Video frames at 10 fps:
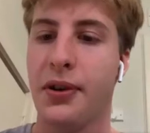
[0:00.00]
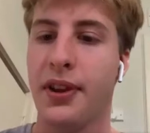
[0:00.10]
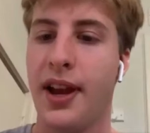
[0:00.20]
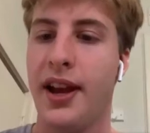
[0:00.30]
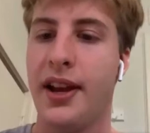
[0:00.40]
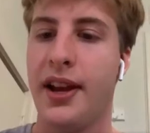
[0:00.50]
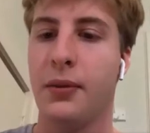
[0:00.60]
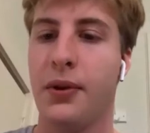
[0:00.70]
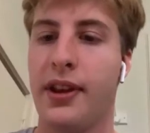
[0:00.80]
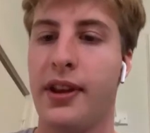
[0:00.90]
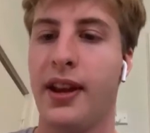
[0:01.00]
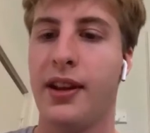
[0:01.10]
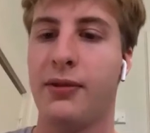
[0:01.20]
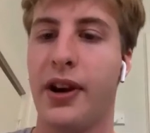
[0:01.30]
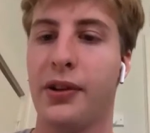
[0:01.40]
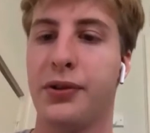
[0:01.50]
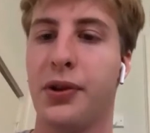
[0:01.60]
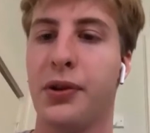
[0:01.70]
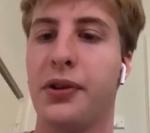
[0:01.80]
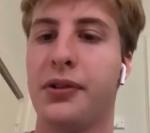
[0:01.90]
or like were they like regular
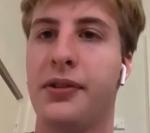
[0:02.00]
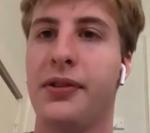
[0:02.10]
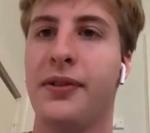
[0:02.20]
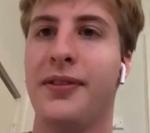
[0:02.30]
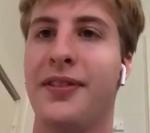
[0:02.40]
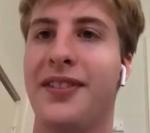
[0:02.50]
scooters? Oh, they were